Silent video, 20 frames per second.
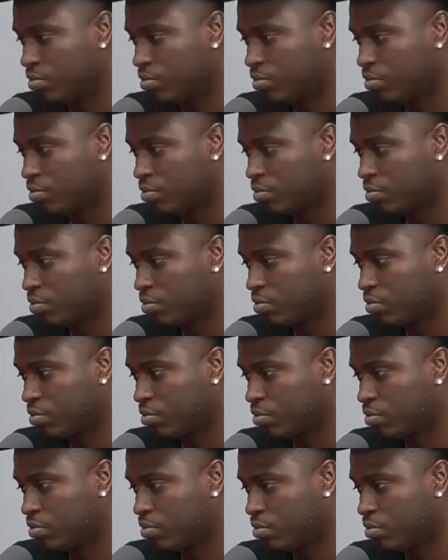
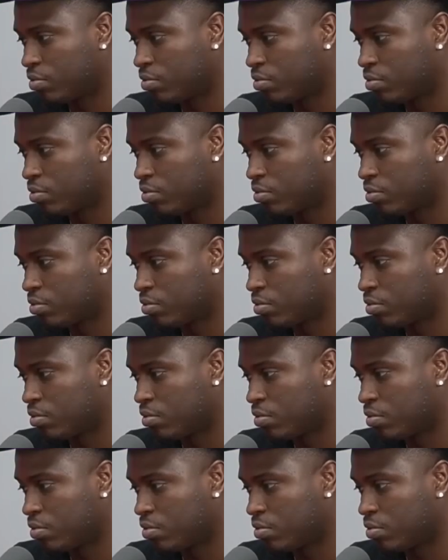
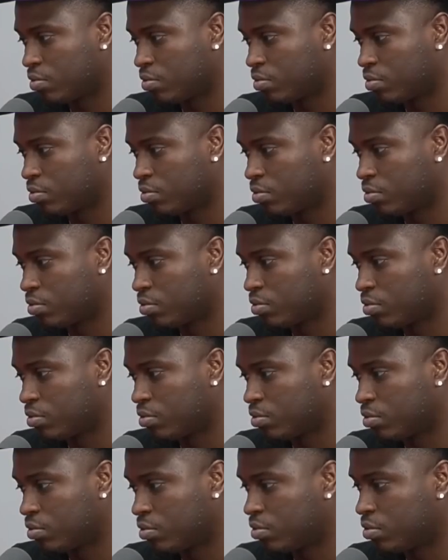
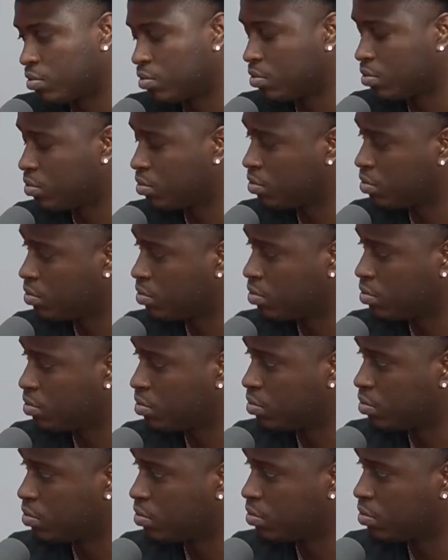
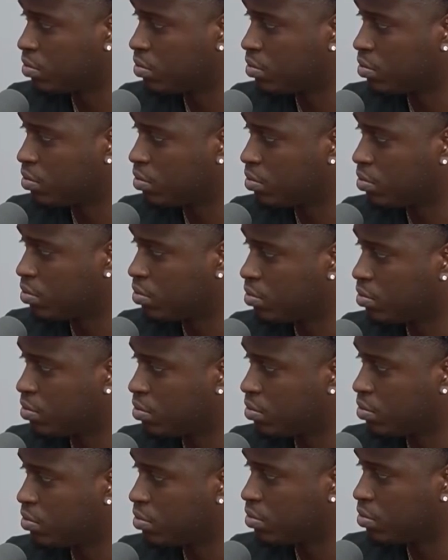
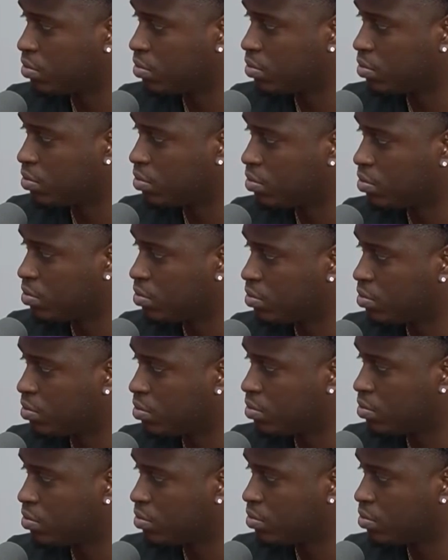
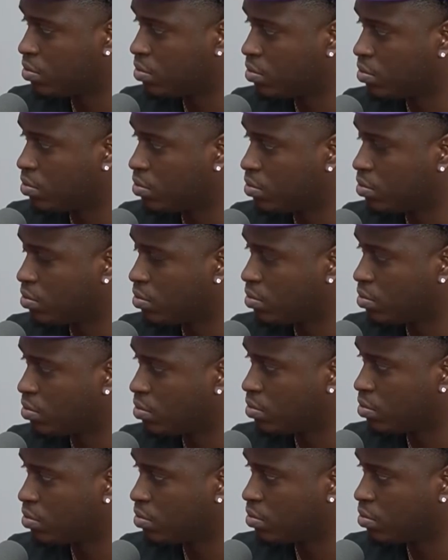
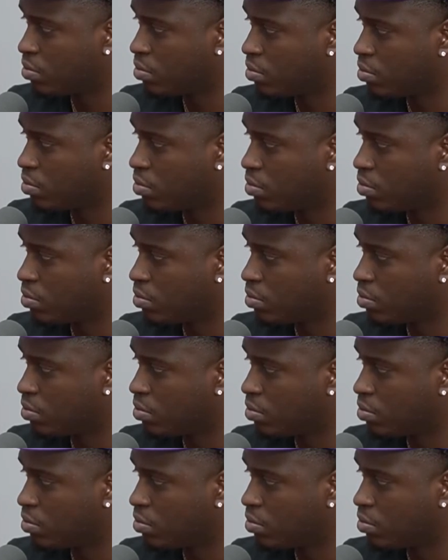No words are spoken by the person on screen.